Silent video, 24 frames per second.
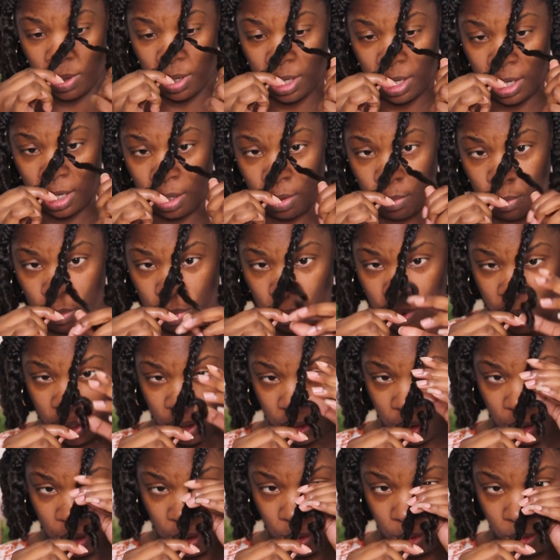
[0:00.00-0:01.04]
ahead and
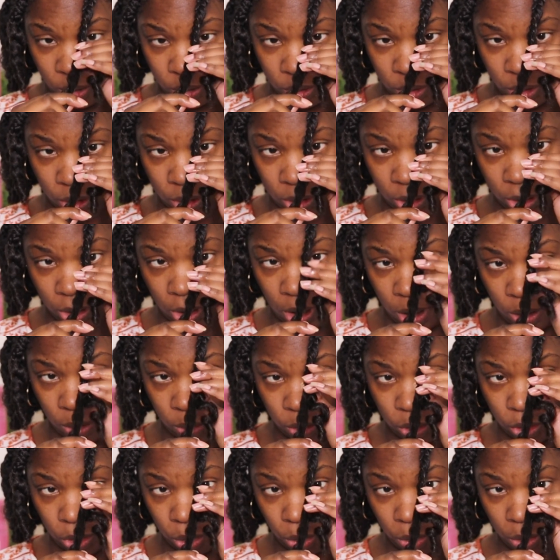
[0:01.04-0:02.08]
break those into
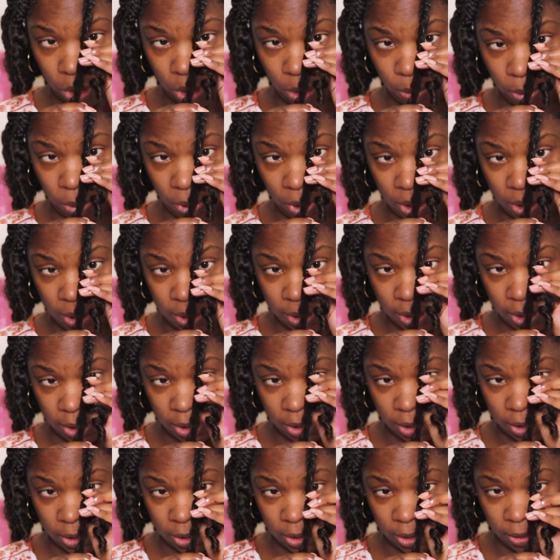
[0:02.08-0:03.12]
those 3
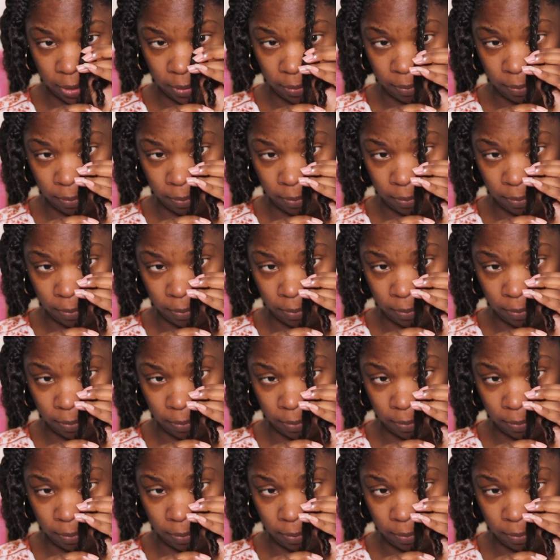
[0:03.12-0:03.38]
pieces.